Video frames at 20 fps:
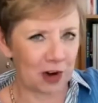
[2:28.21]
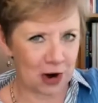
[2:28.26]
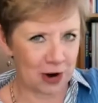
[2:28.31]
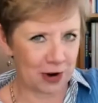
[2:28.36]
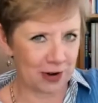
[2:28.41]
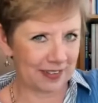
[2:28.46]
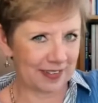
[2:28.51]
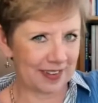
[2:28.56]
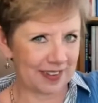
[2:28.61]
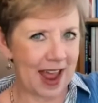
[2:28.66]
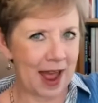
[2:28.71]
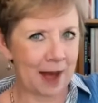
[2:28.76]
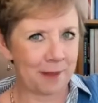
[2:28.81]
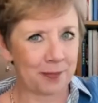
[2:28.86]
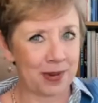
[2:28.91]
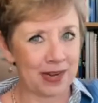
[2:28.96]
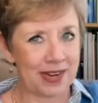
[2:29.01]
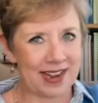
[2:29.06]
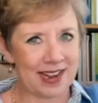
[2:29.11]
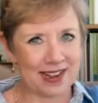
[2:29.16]
arts
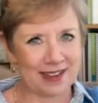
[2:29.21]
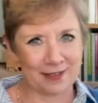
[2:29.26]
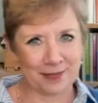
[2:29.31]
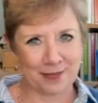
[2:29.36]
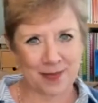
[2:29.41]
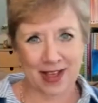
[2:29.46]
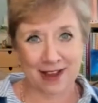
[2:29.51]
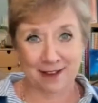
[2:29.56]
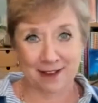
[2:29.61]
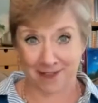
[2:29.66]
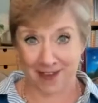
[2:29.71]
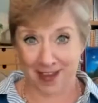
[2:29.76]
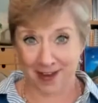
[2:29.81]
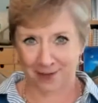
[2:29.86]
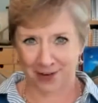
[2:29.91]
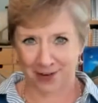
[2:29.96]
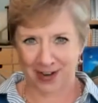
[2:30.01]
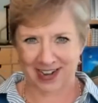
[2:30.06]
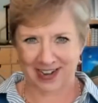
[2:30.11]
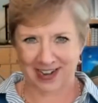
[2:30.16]
happen is my
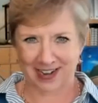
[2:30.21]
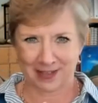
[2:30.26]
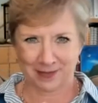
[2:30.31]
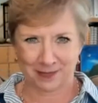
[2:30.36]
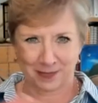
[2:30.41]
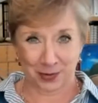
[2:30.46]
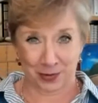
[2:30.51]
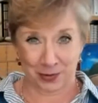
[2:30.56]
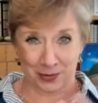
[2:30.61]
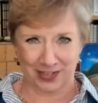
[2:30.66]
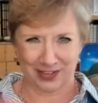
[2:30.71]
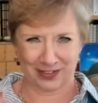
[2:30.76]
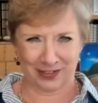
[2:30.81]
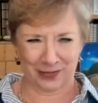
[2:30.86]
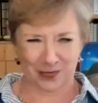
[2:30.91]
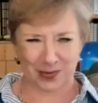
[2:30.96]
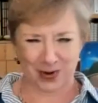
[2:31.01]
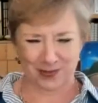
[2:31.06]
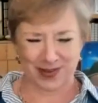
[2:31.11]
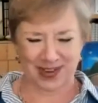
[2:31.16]
favorite end of the pool to
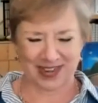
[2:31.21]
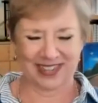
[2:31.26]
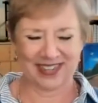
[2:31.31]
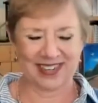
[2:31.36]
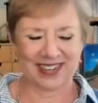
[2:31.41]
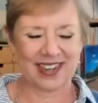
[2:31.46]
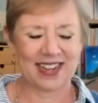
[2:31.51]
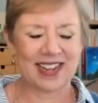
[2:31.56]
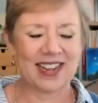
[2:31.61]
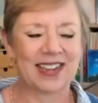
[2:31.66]
swim in.